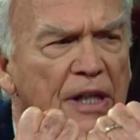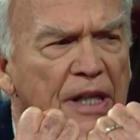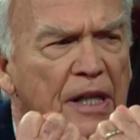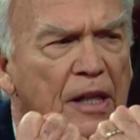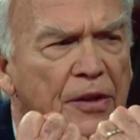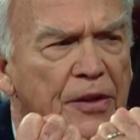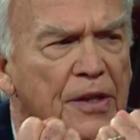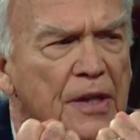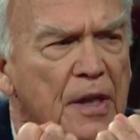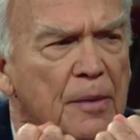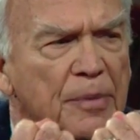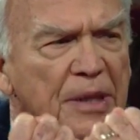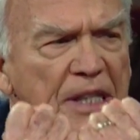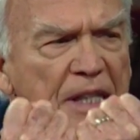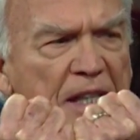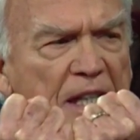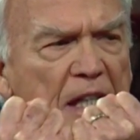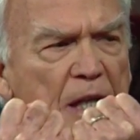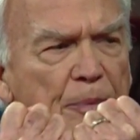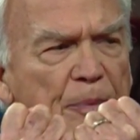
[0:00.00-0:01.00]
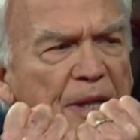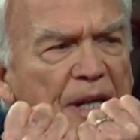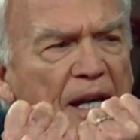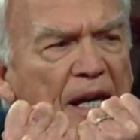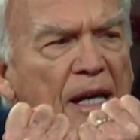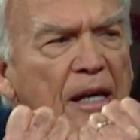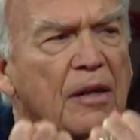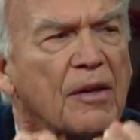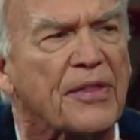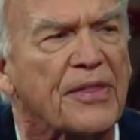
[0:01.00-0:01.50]
health, but to keep you
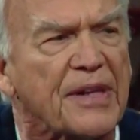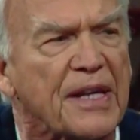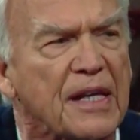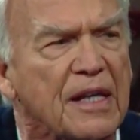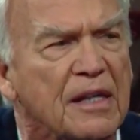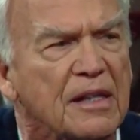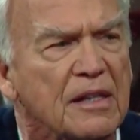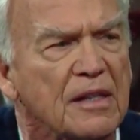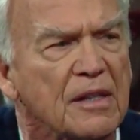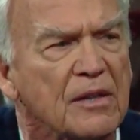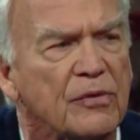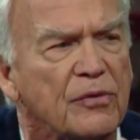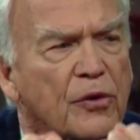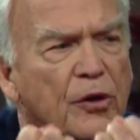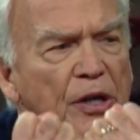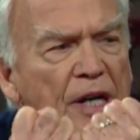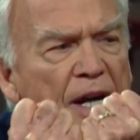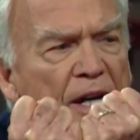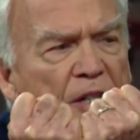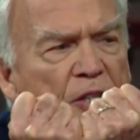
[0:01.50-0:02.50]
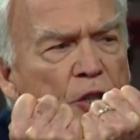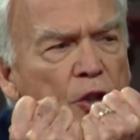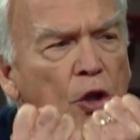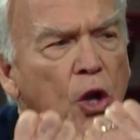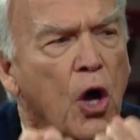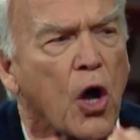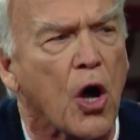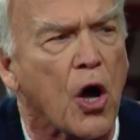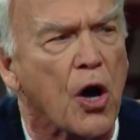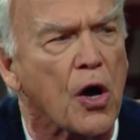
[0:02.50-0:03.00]
healthy for as
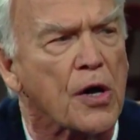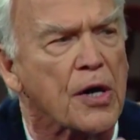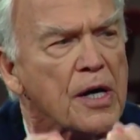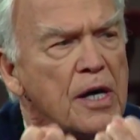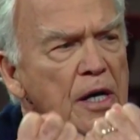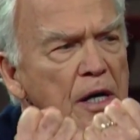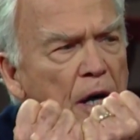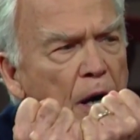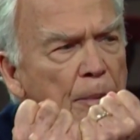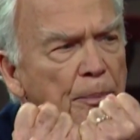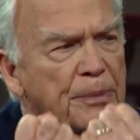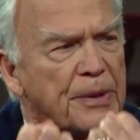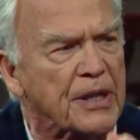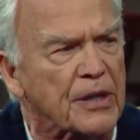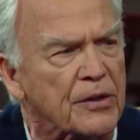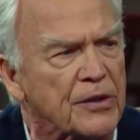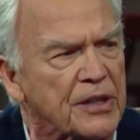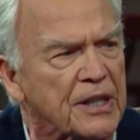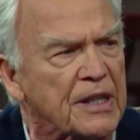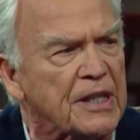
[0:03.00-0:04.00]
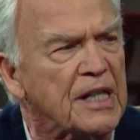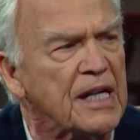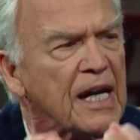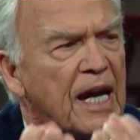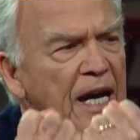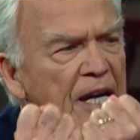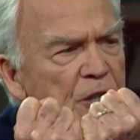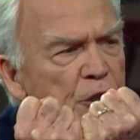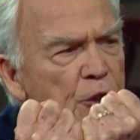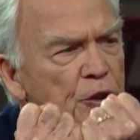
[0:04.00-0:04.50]
long a period
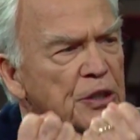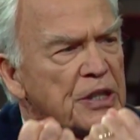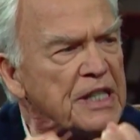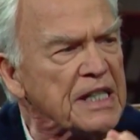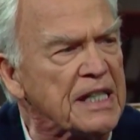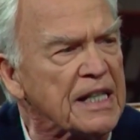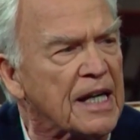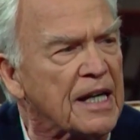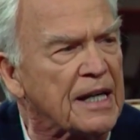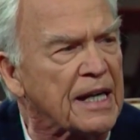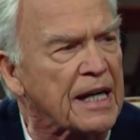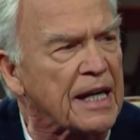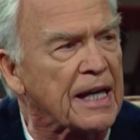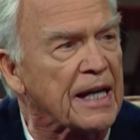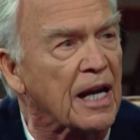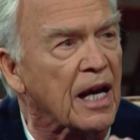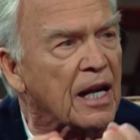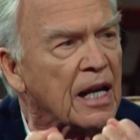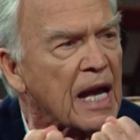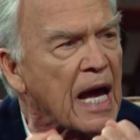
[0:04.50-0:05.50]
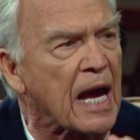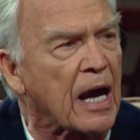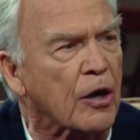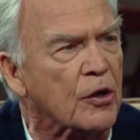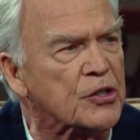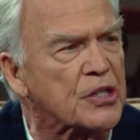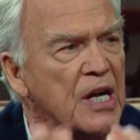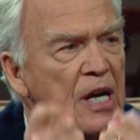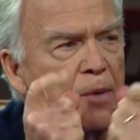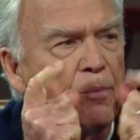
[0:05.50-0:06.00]
as your DNA
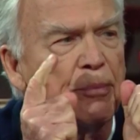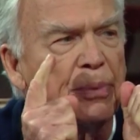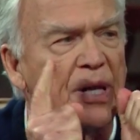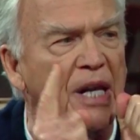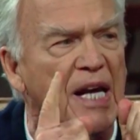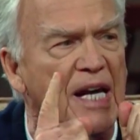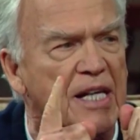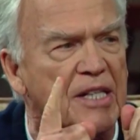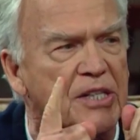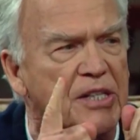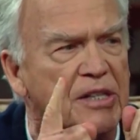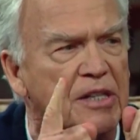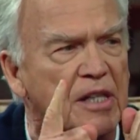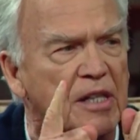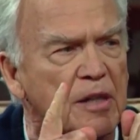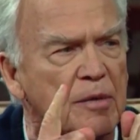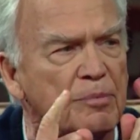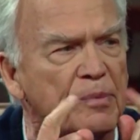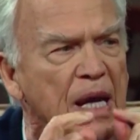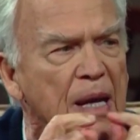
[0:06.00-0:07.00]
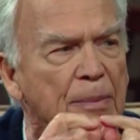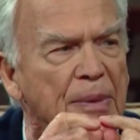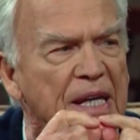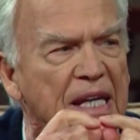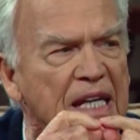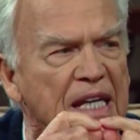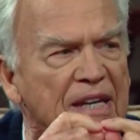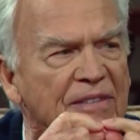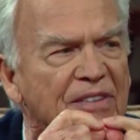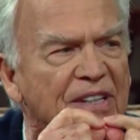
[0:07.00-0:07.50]
allows. Plus, maybe
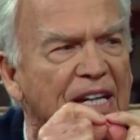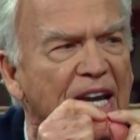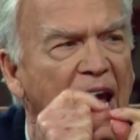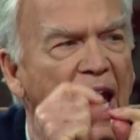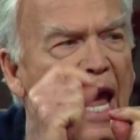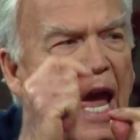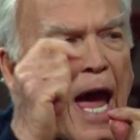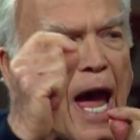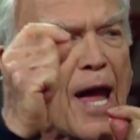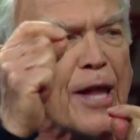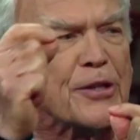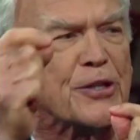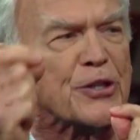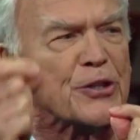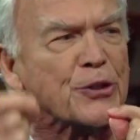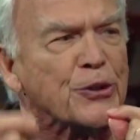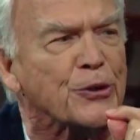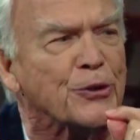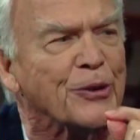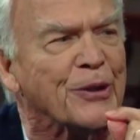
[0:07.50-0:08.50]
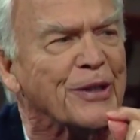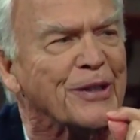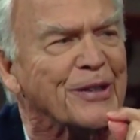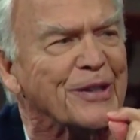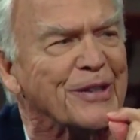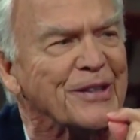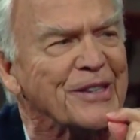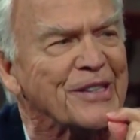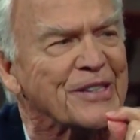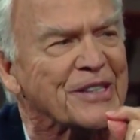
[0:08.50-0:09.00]
even adds to it.
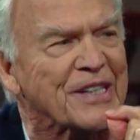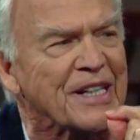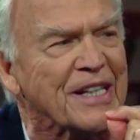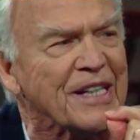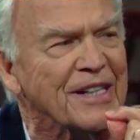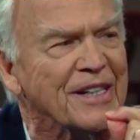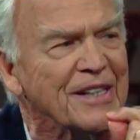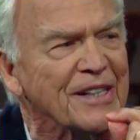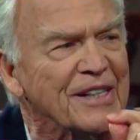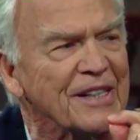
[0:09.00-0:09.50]
You see? Mm